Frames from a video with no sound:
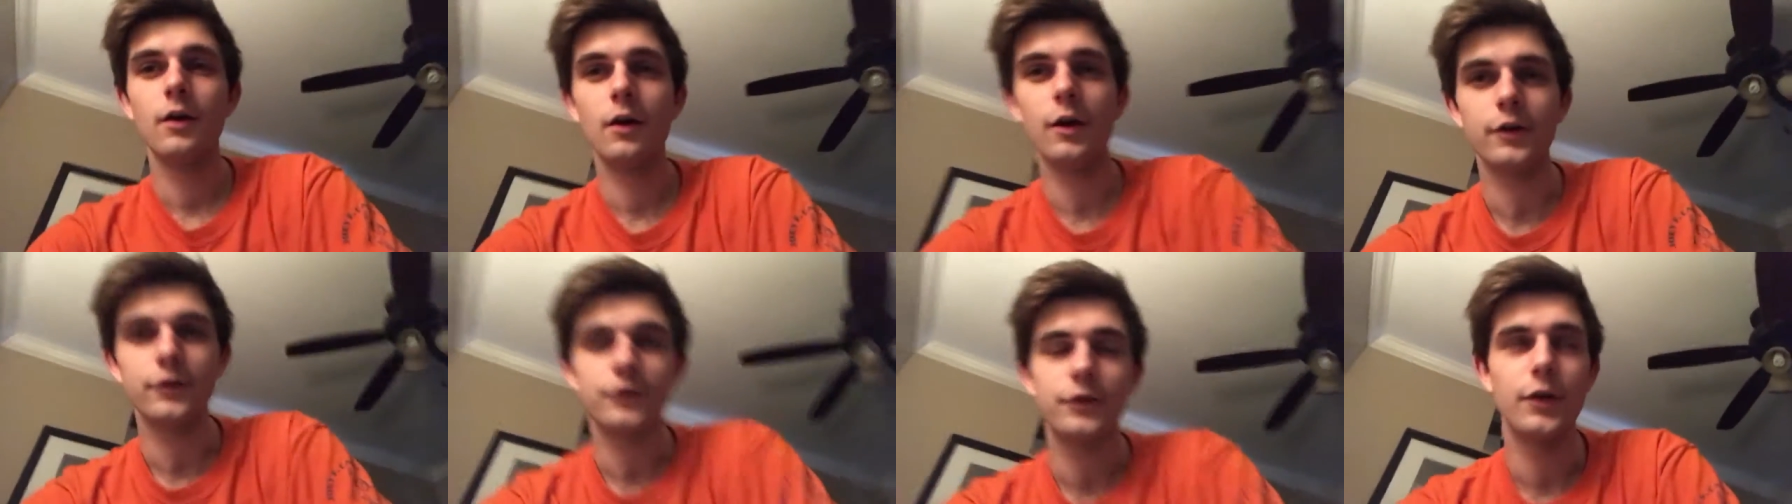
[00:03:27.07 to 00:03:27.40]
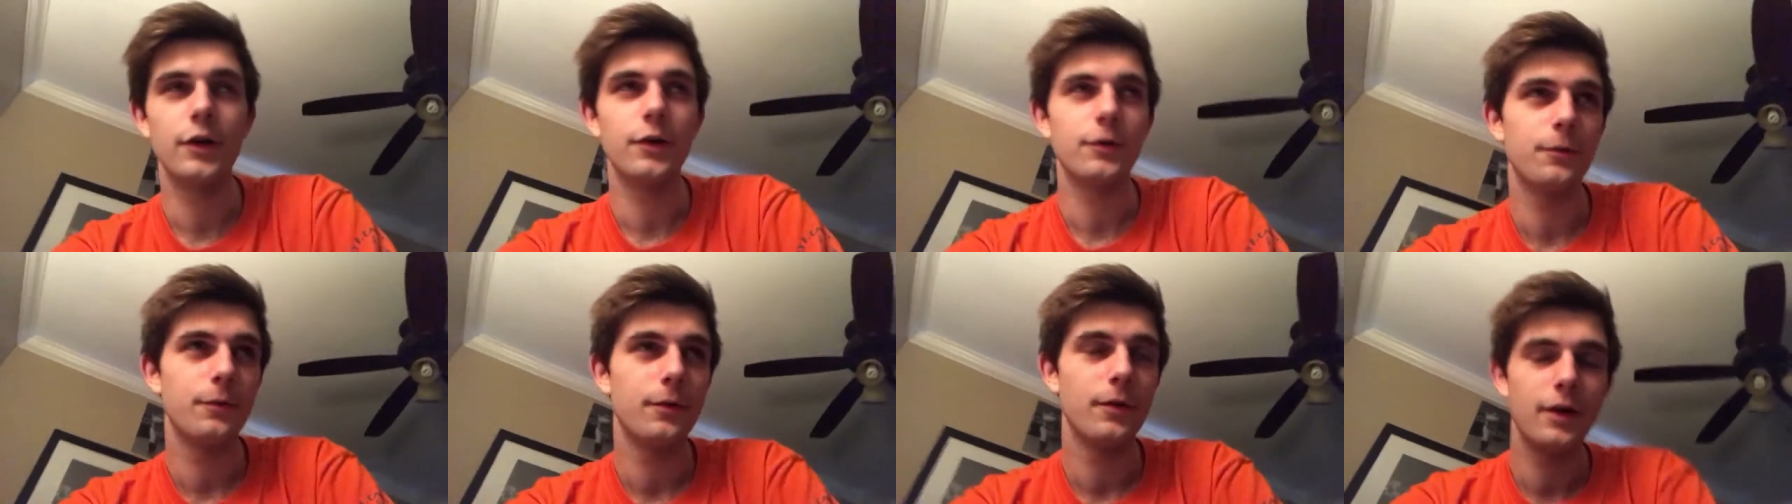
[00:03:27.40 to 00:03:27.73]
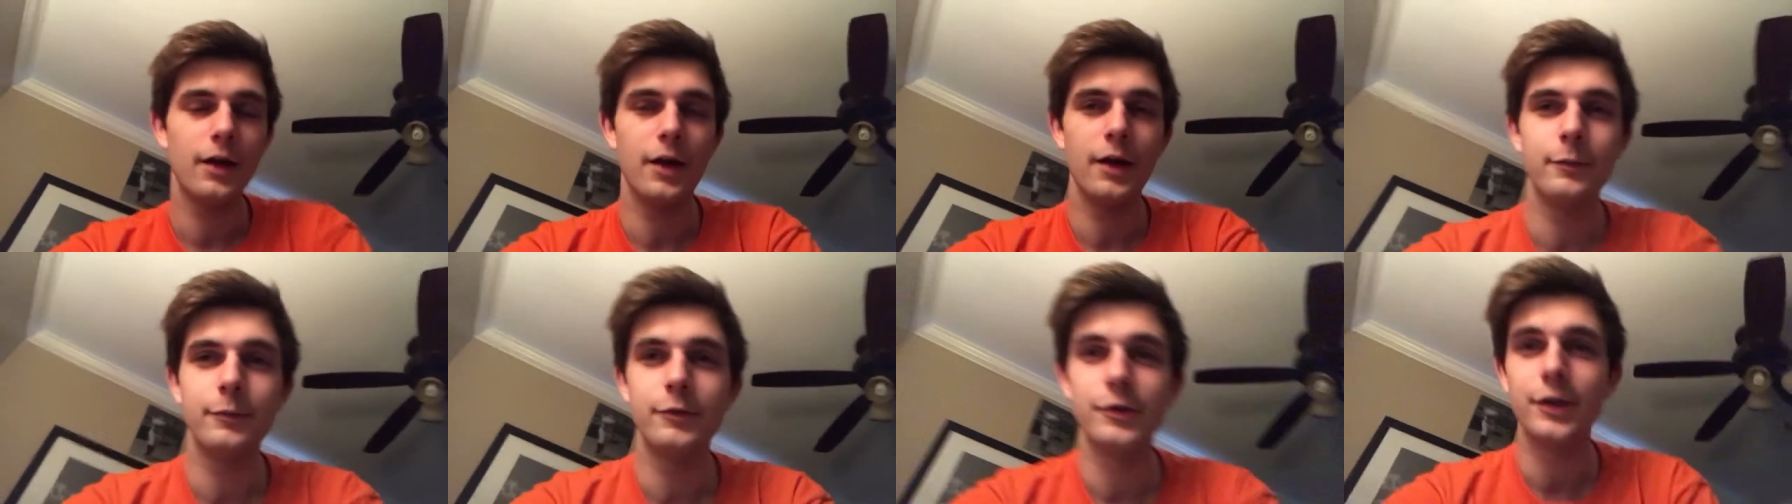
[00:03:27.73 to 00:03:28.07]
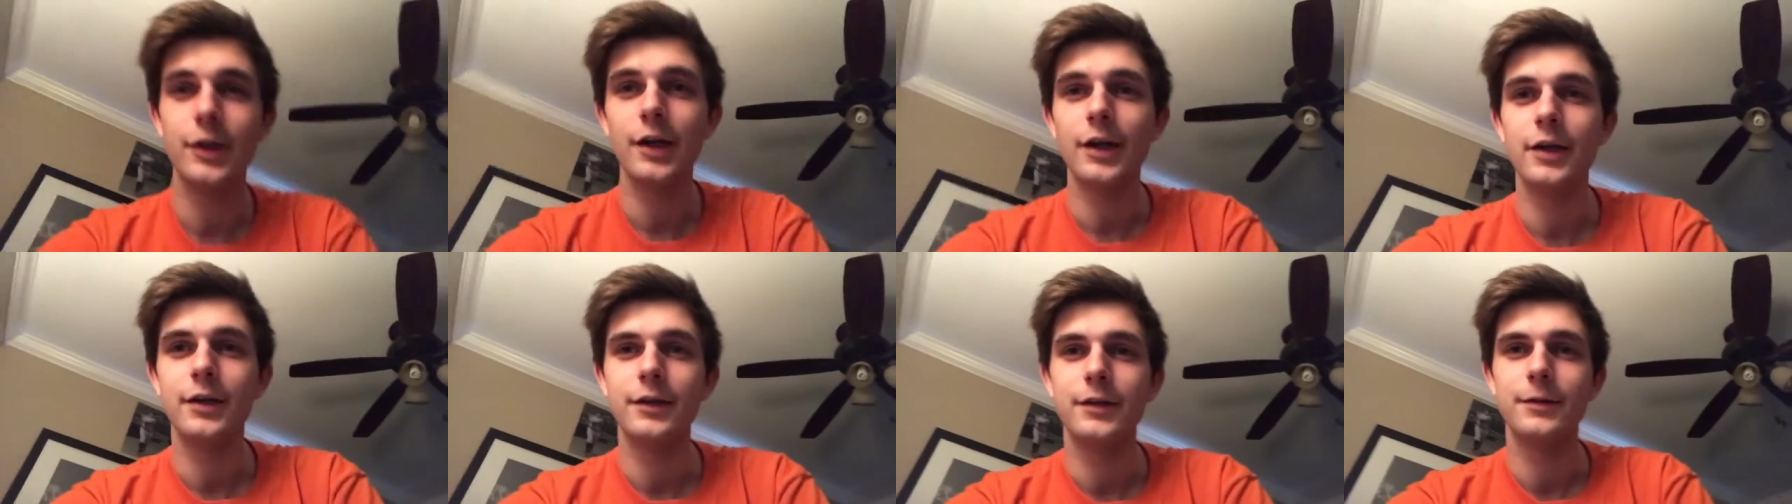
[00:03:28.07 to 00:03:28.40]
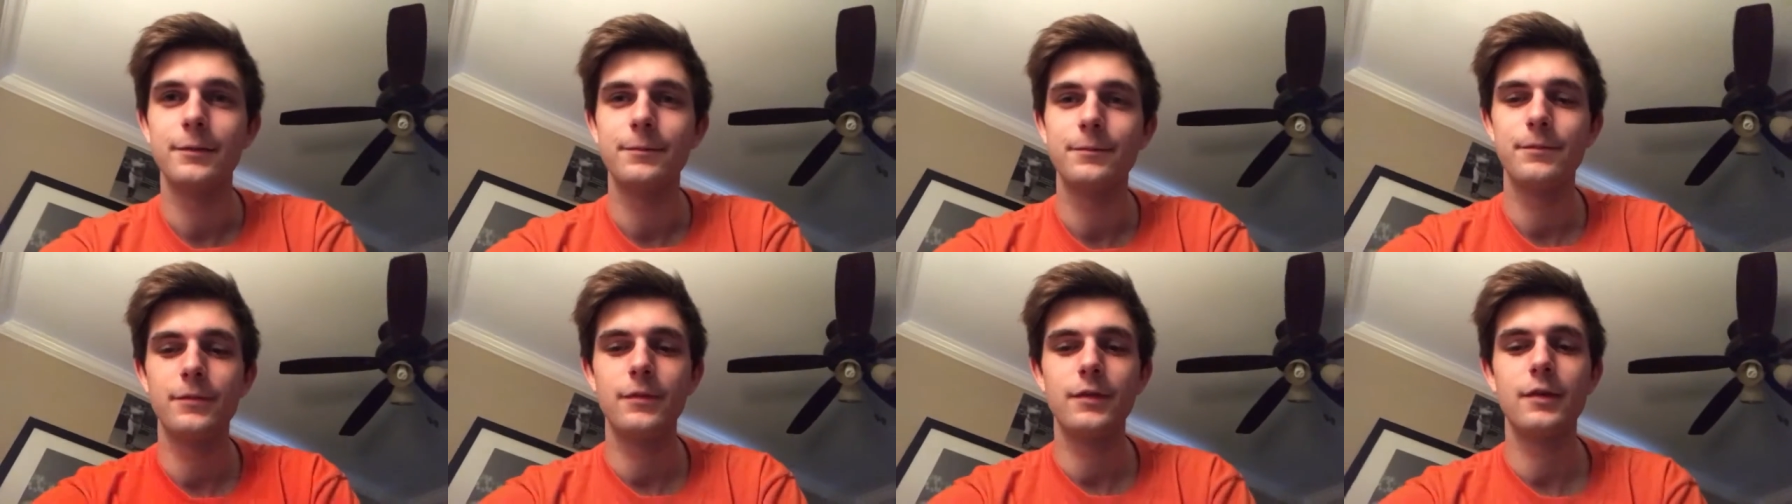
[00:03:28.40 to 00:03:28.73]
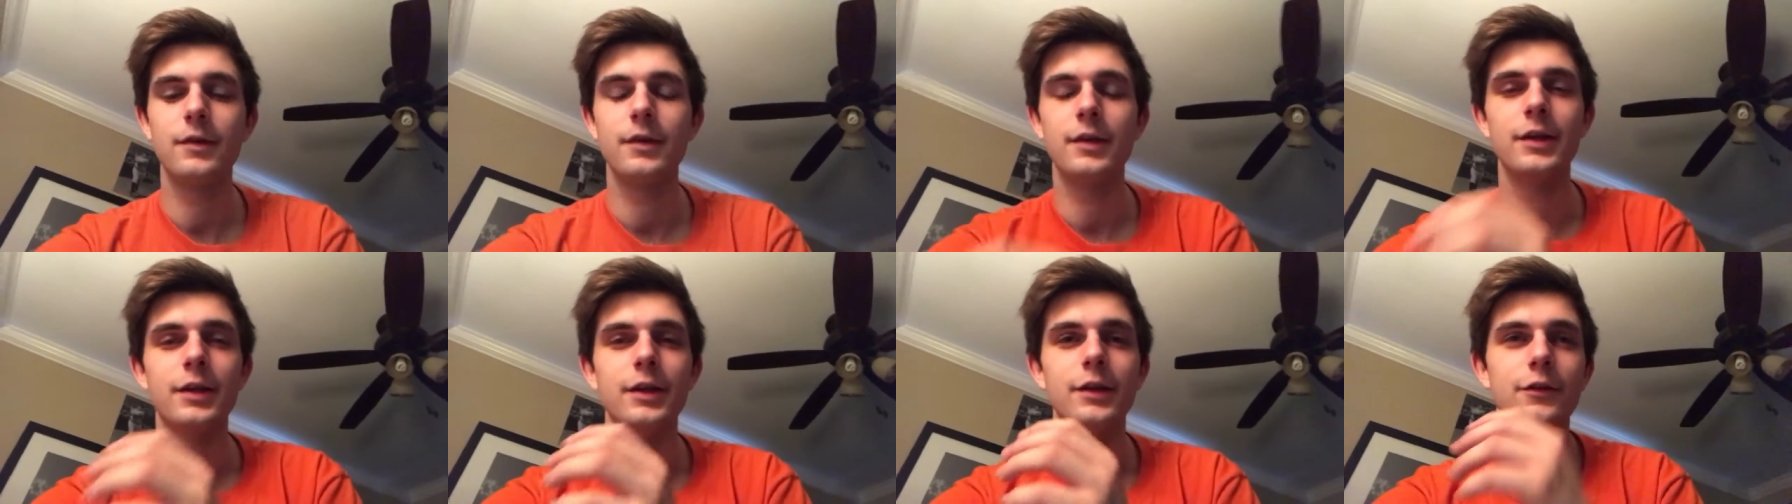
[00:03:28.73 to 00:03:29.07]
All right, so MGK,
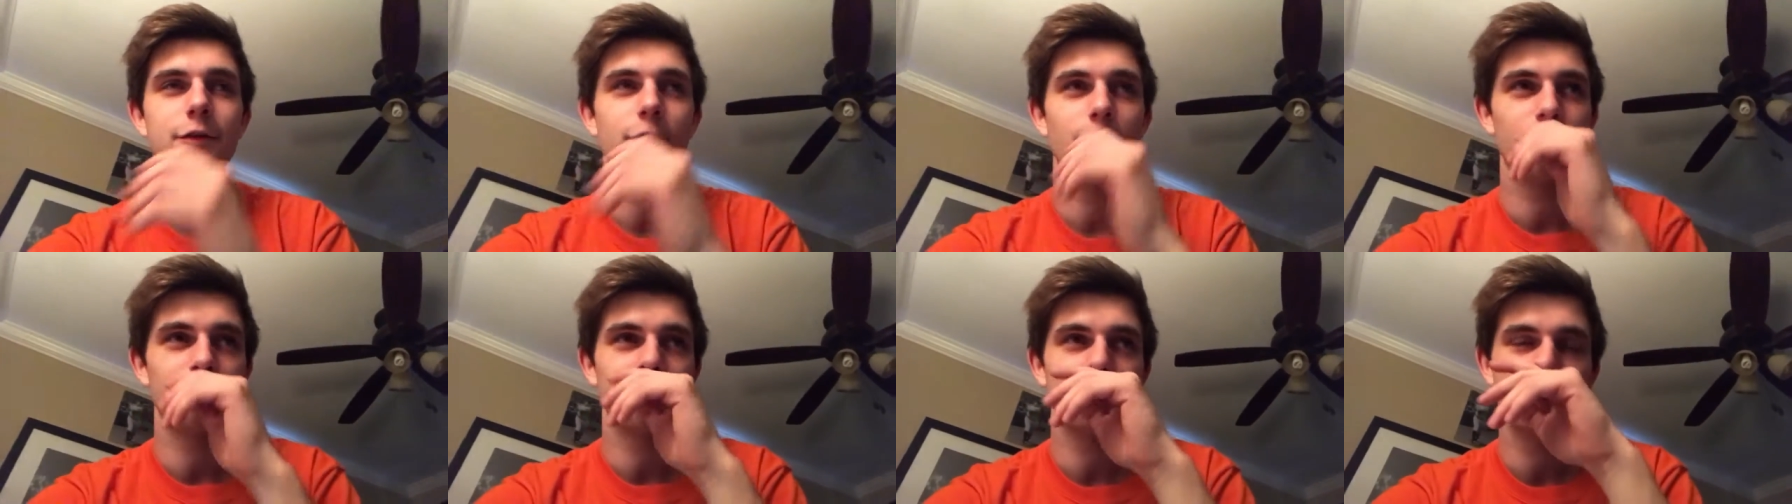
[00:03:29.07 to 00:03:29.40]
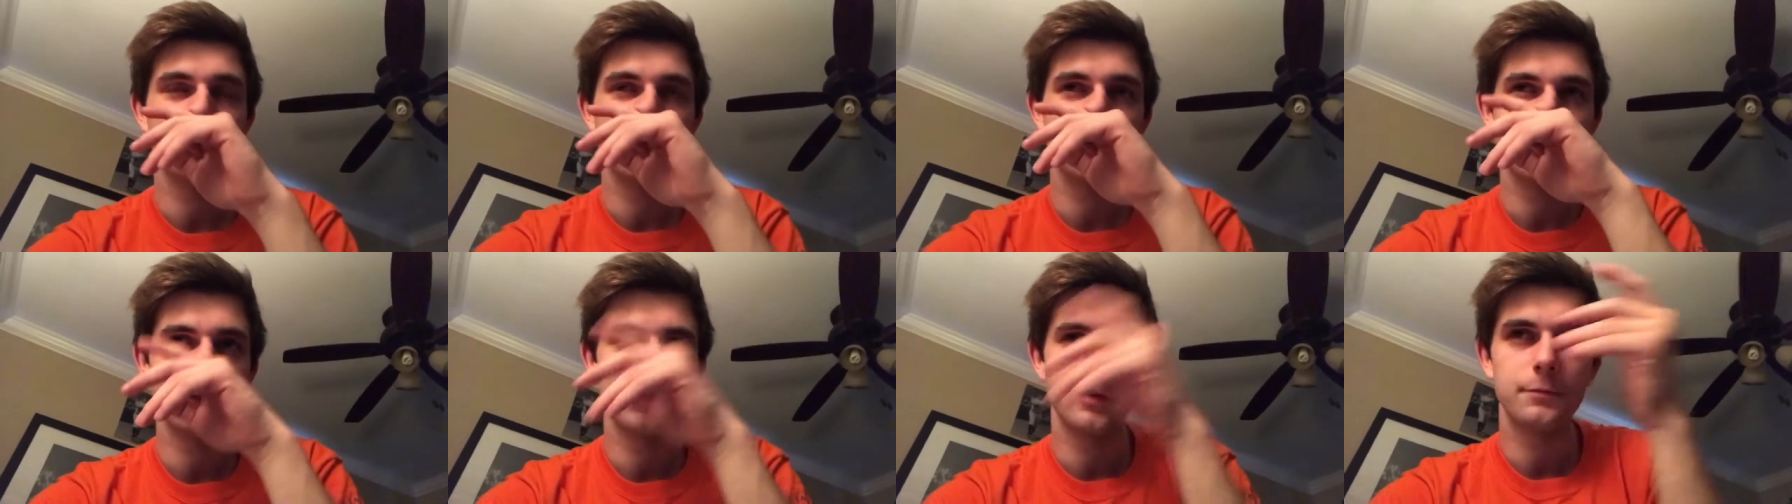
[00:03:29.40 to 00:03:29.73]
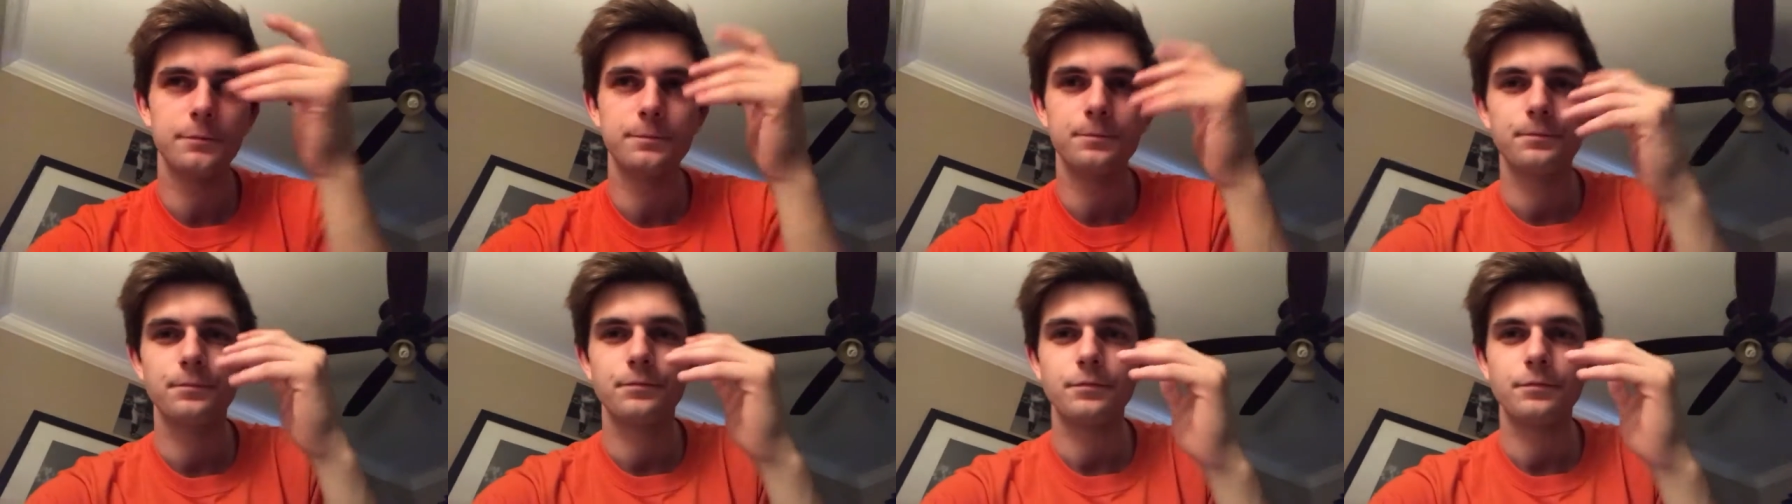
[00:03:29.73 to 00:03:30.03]
he talked about